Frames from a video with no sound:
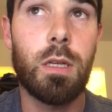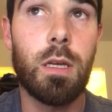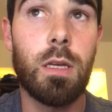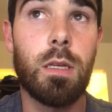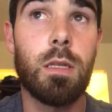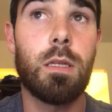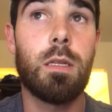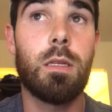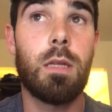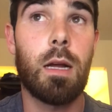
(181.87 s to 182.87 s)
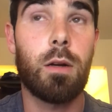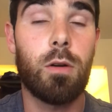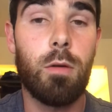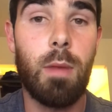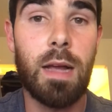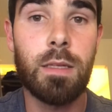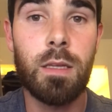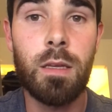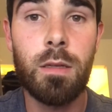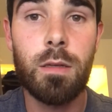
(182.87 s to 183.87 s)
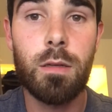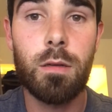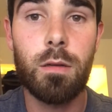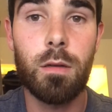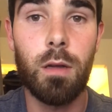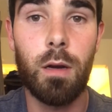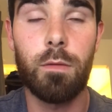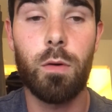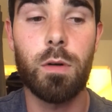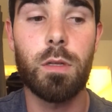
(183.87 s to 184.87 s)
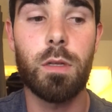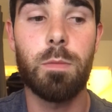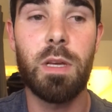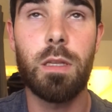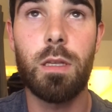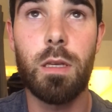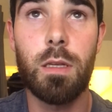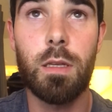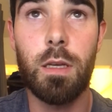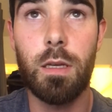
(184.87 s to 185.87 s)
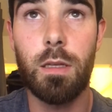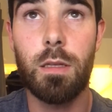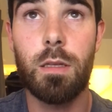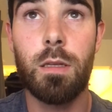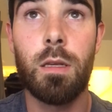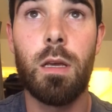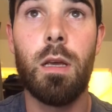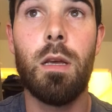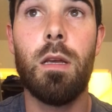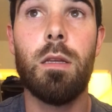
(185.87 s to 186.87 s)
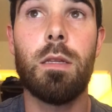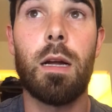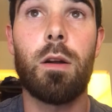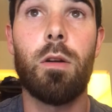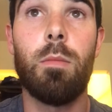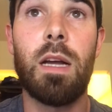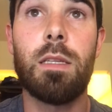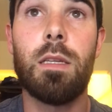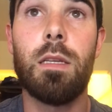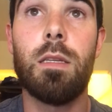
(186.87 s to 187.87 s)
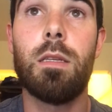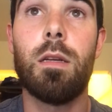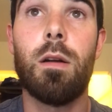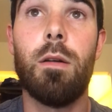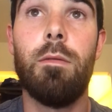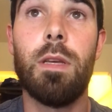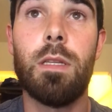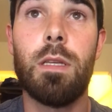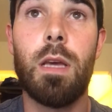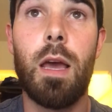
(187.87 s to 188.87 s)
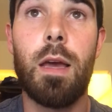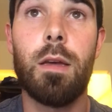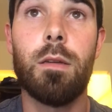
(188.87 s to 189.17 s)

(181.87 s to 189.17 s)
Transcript: is Saccharomyces, and of course the species is Saccharomyces cerevisiae.